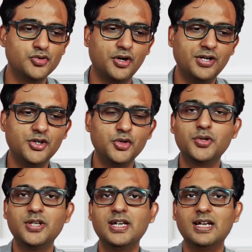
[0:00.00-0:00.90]
join a
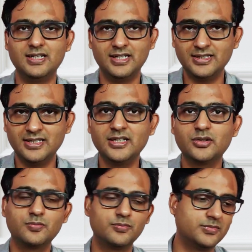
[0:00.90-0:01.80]
duty, and, and then
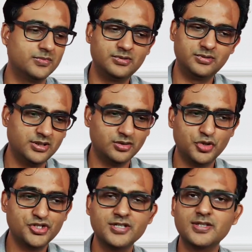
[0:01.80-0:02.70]
the, the
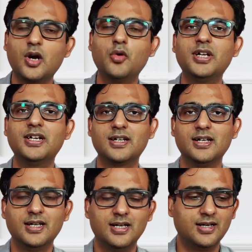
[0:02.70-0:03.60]
questions around it,
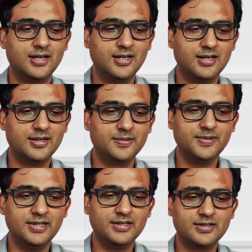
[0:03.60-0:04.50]
uh,
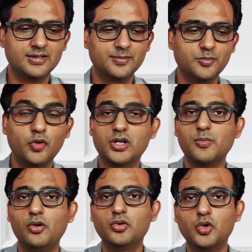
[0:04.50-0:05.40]
that uh, what
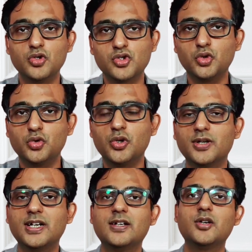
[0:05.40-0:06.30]
about those who do
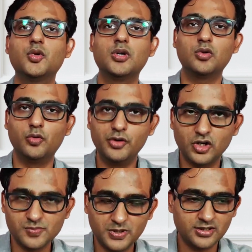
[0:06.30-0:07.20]
not get into a COVID
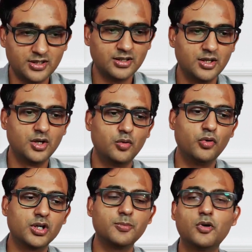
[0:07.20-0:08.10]
hospital?
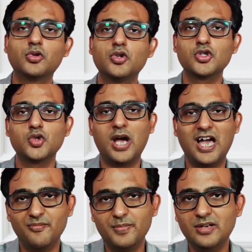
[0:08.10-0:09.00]
What about those who
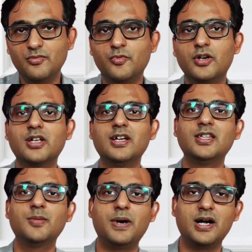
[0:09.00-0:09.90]
have been working
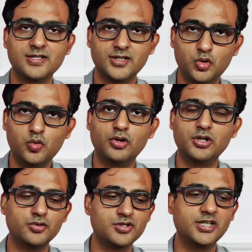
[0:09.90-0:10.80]
in the past and who
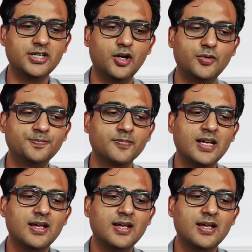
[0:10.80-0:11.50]
wanted to study now?